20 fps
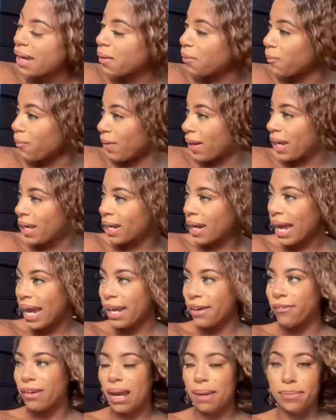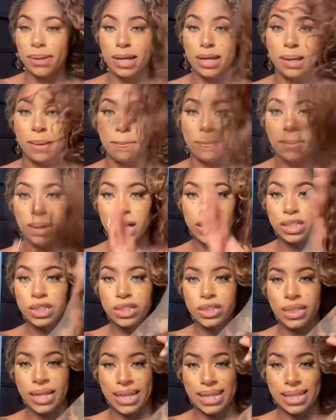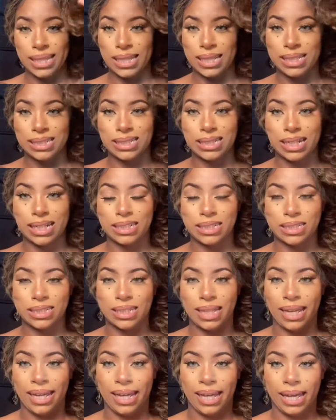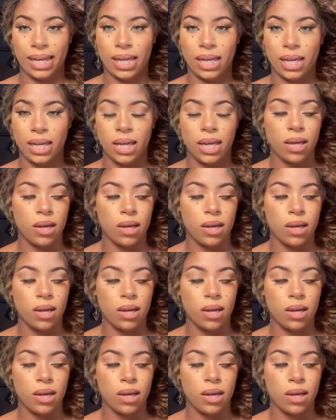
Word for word: when I grab it in a bunch like this and I just take it,